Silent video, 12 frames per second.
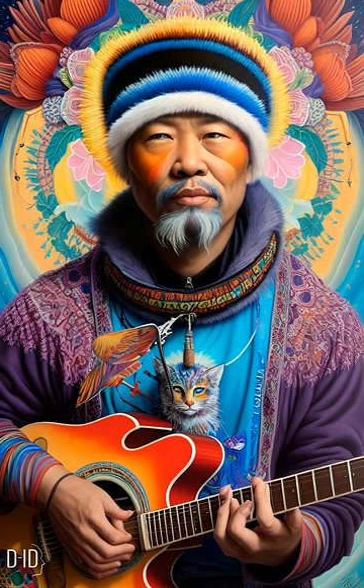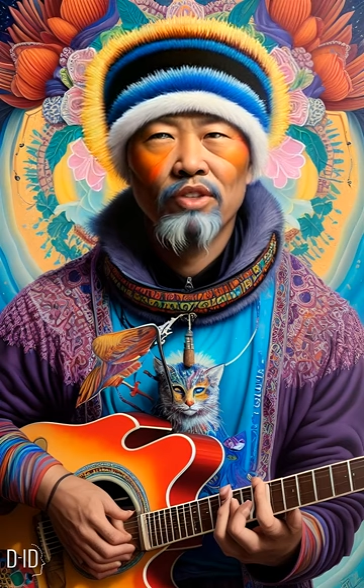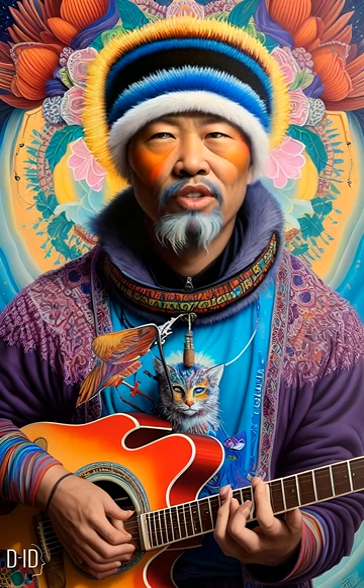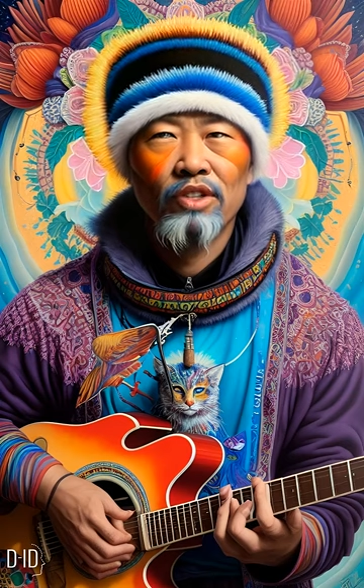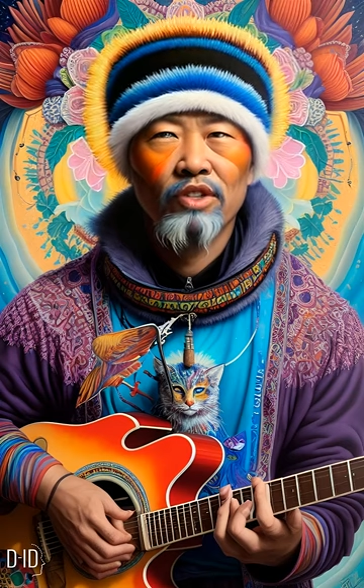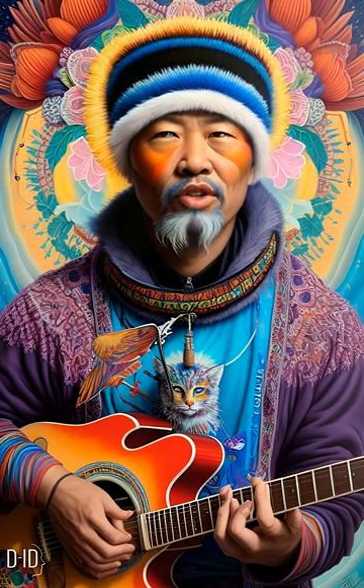
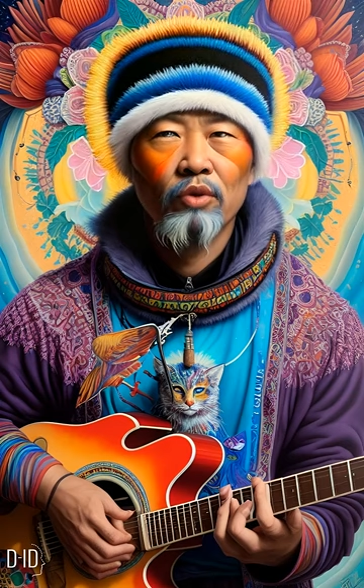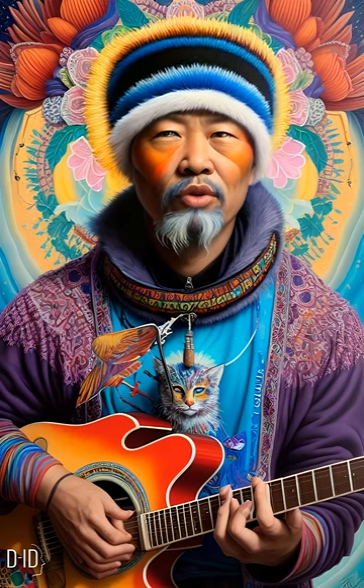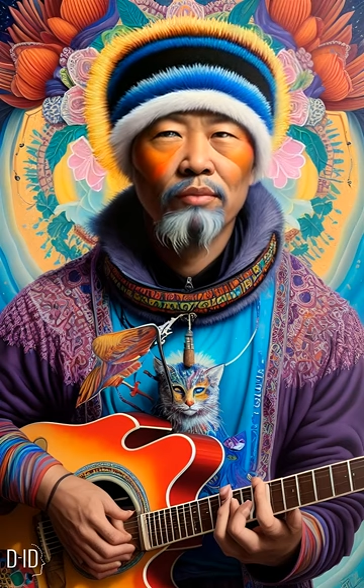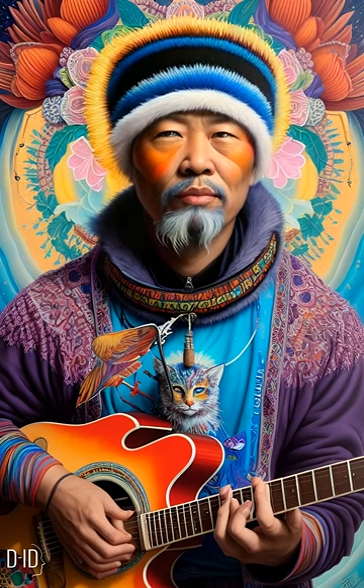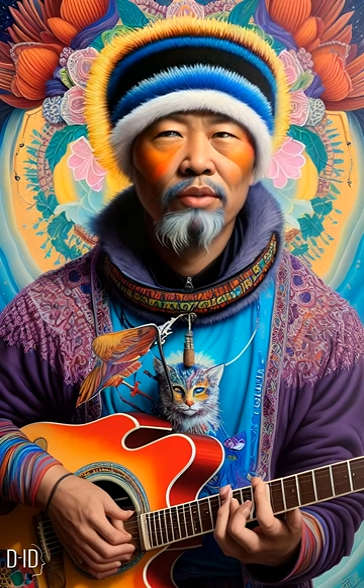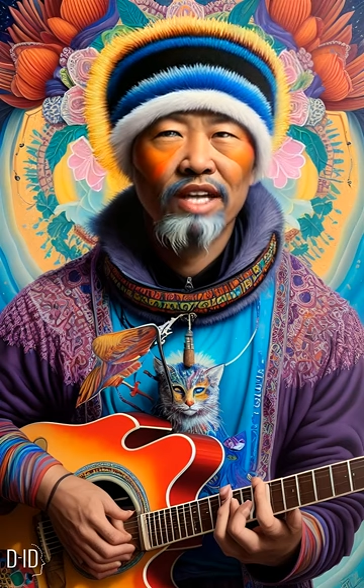She
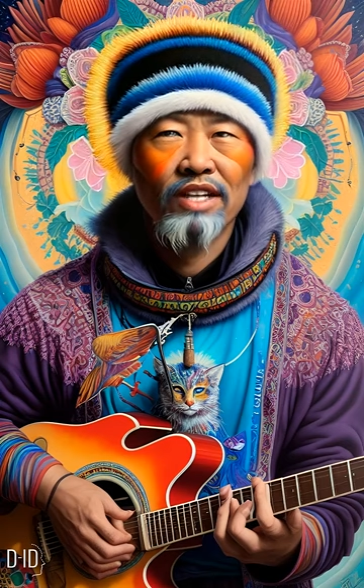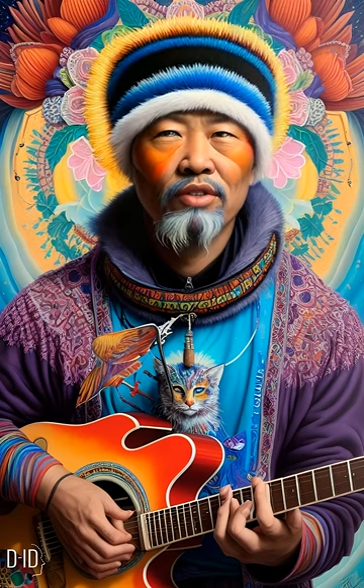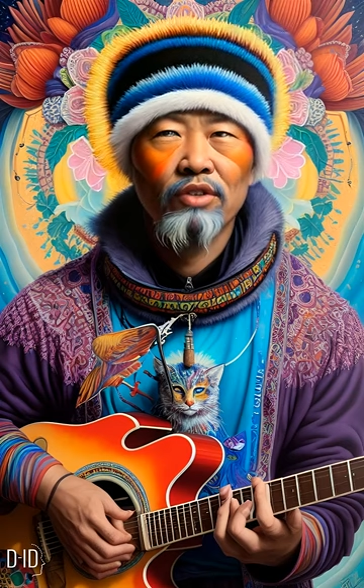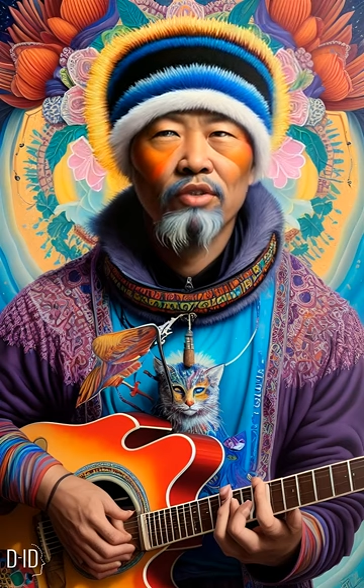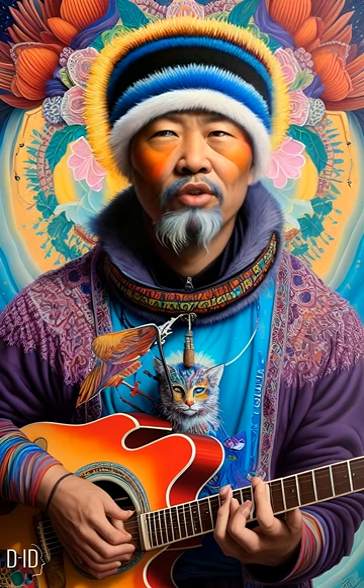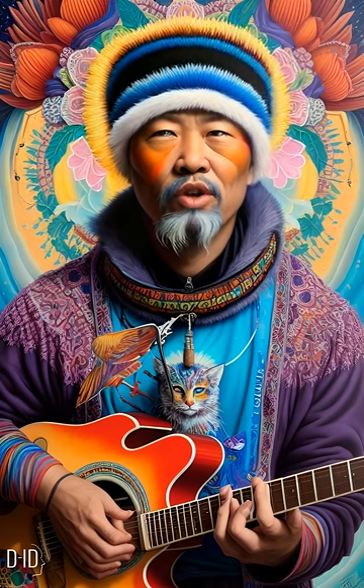started
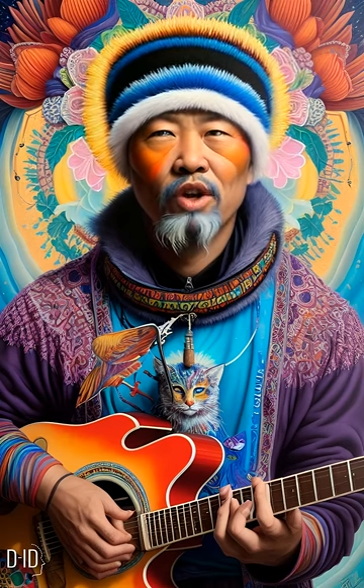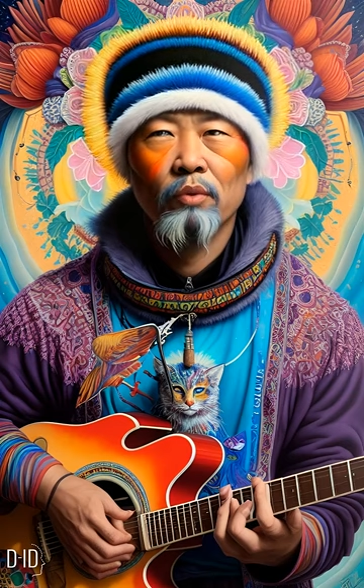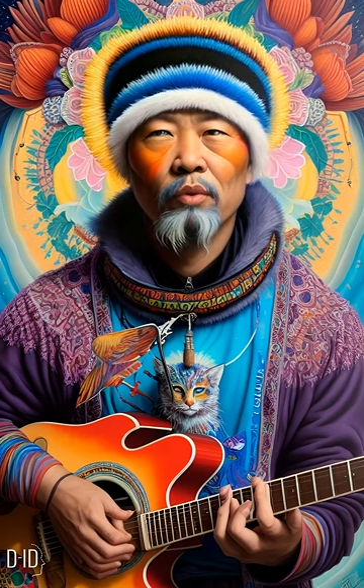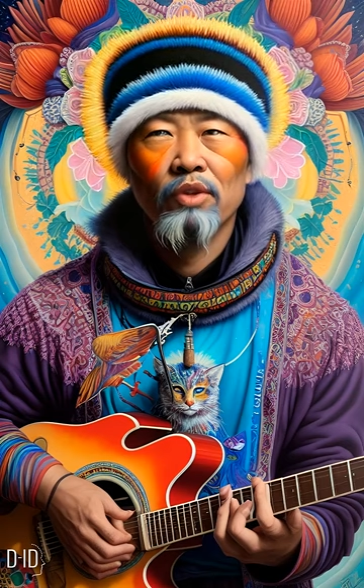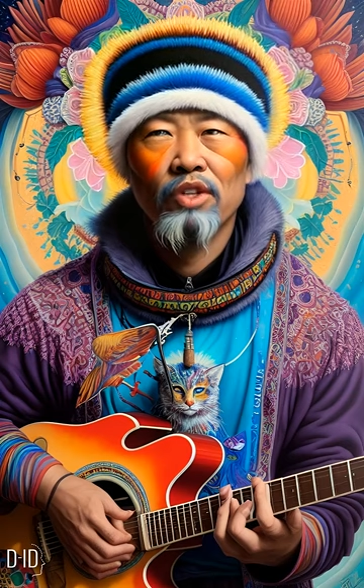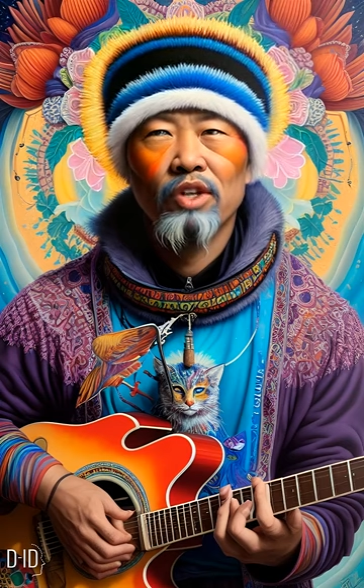playing guitar
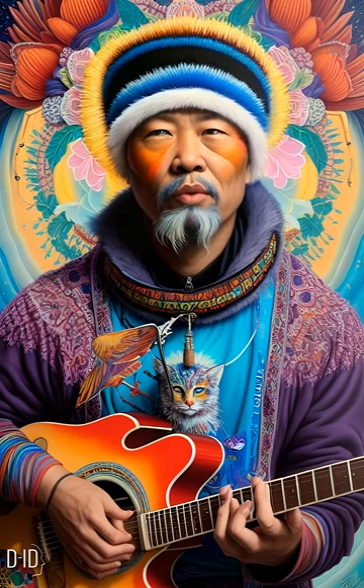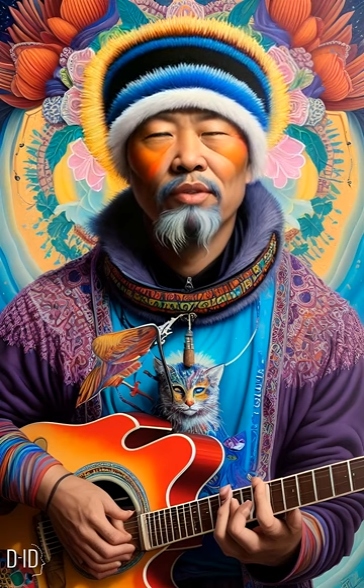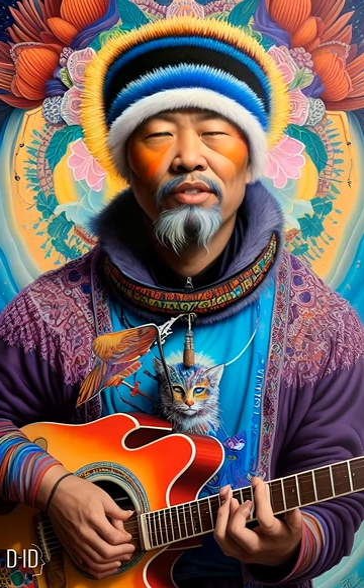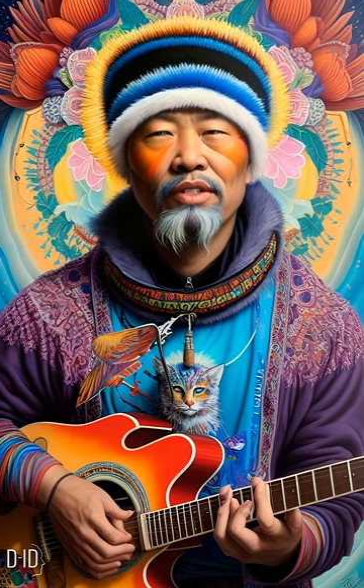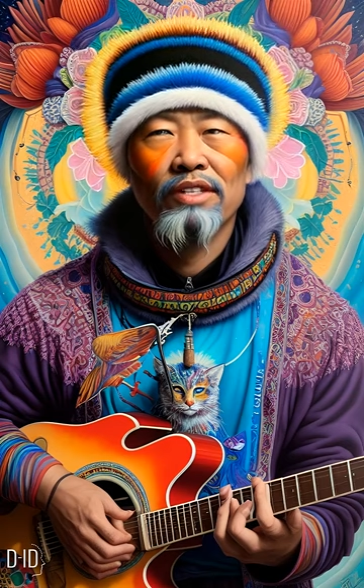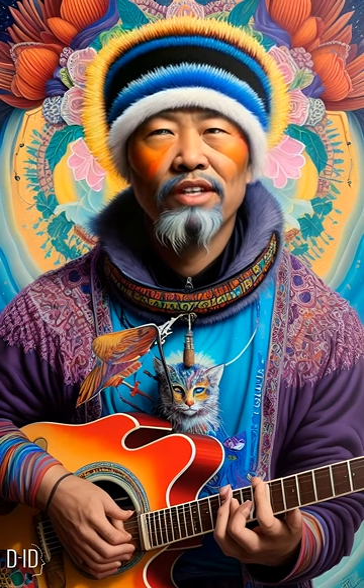when she
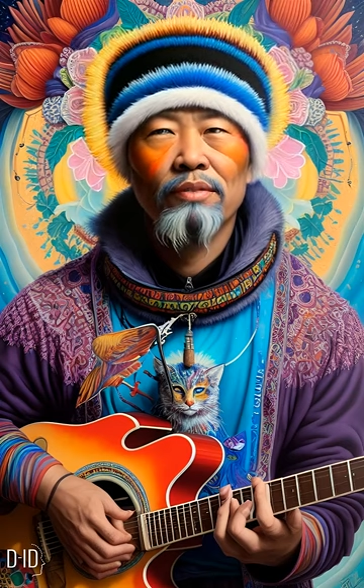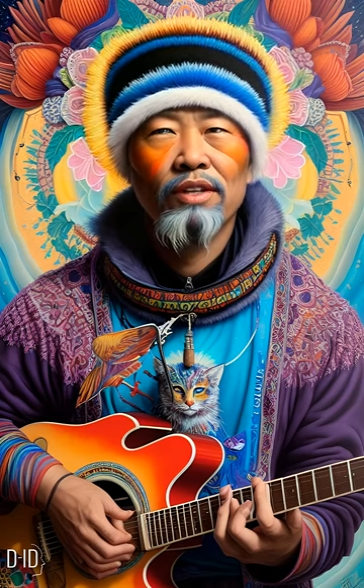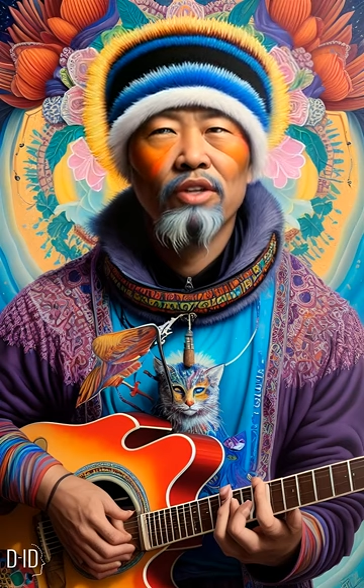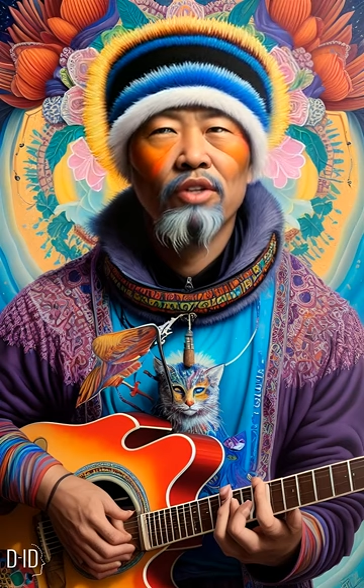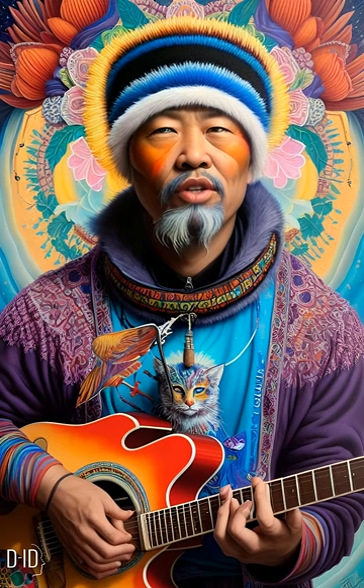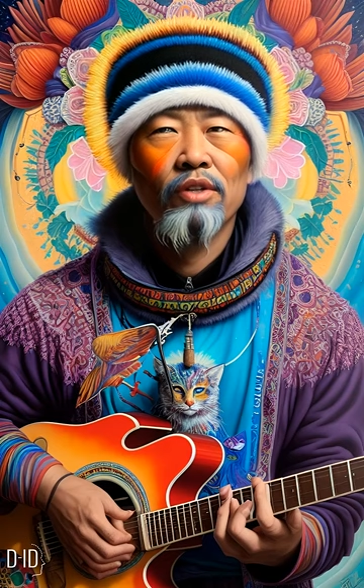was a
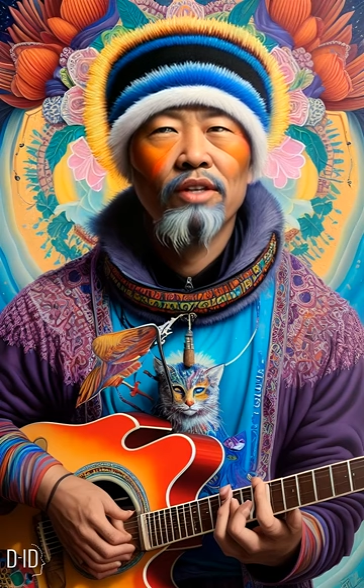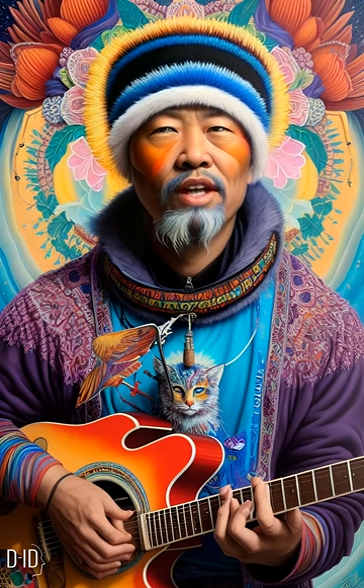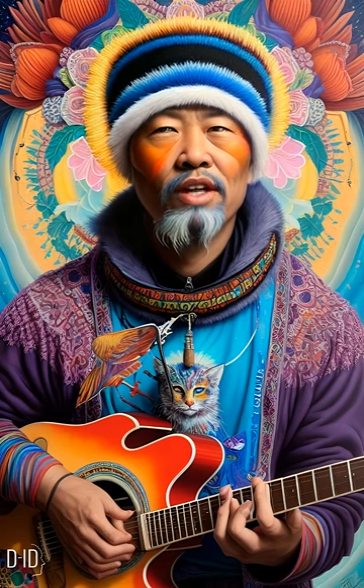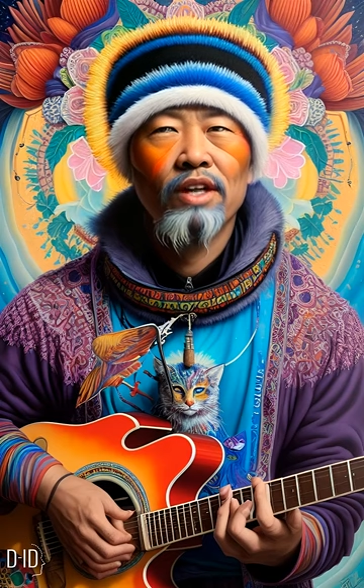teenager,